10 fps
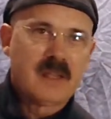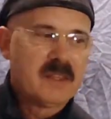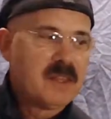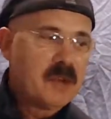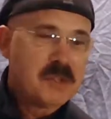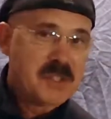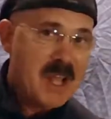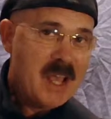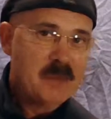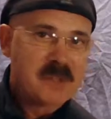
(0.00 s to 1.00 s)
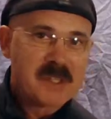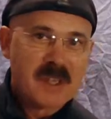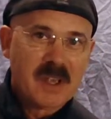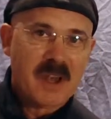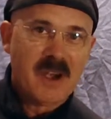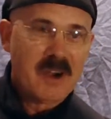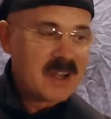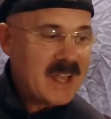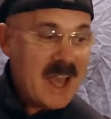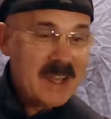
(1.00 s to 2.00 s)
those shapes
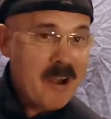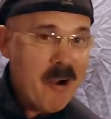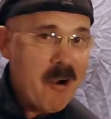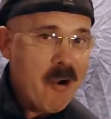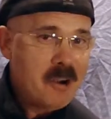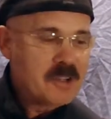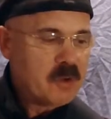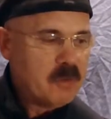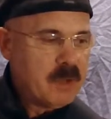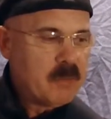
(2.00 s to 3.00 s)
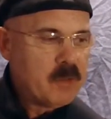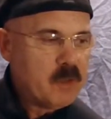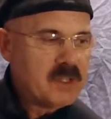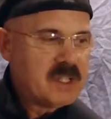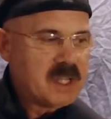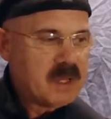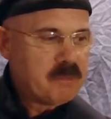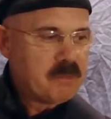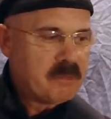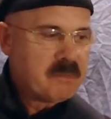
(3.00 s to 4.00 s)
are kind of hard to remember once you
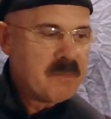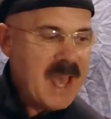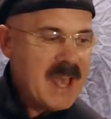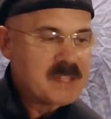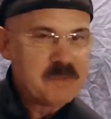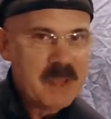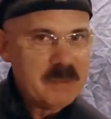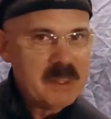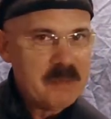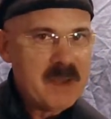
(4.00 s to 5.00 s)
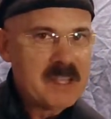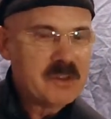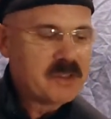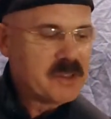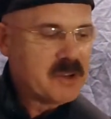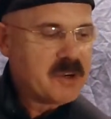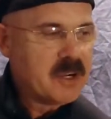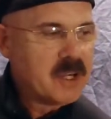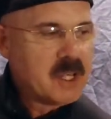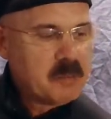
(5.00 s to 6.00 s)
get past maybe the major
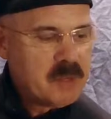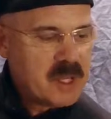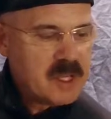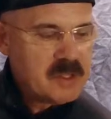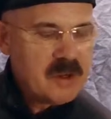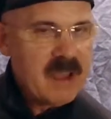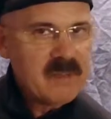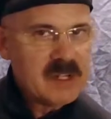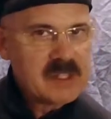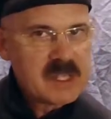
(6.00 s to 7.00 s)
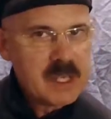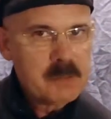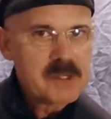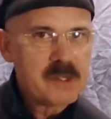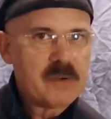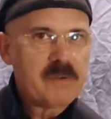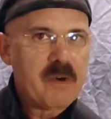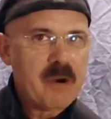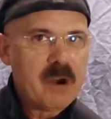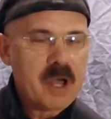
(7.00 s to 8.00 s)
third, because you're having to skip so
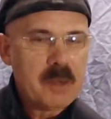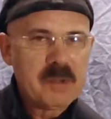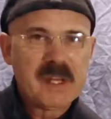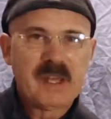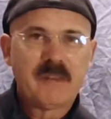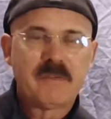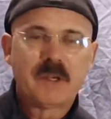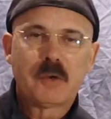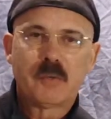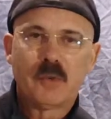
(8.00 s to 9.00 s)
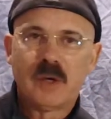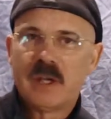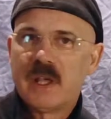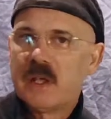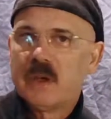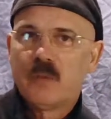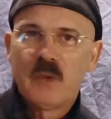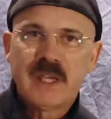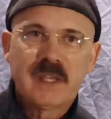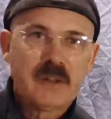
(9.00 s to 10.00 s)
far up and down the fingerboard.
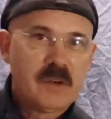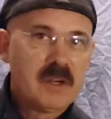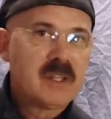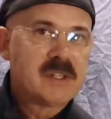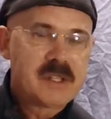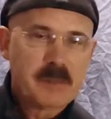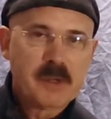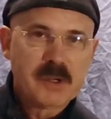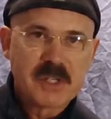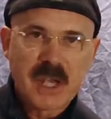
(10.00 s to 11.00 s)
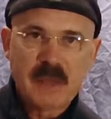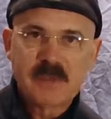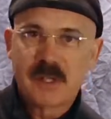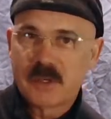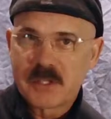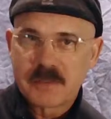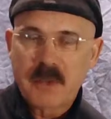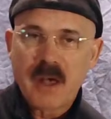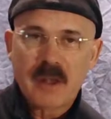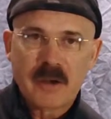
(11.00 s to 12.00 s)
We can learn simpler shapes that are
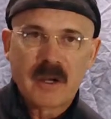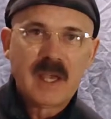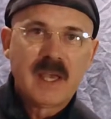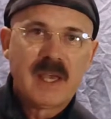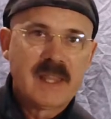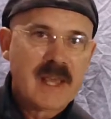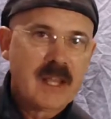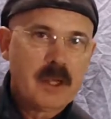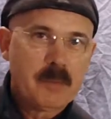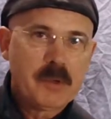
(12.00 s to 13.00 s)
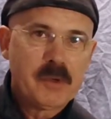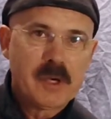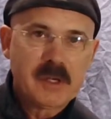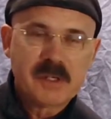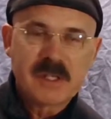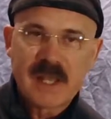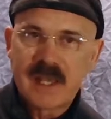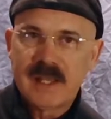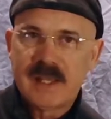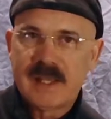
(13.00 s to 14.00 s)
smaller, and that'll help you
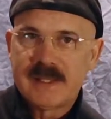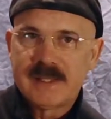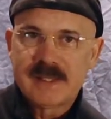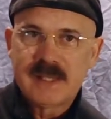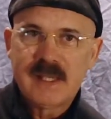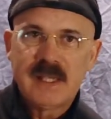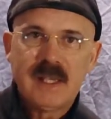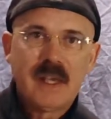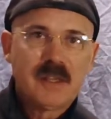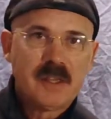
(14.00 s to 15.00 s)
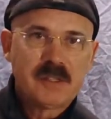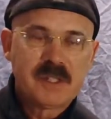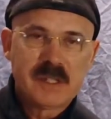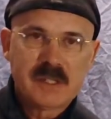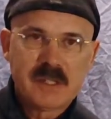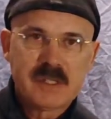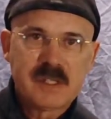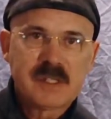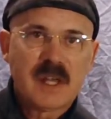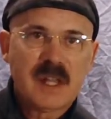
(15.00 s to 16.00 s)
understand and see those
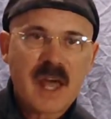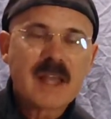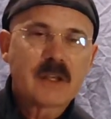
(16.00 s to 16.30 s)
distances a lot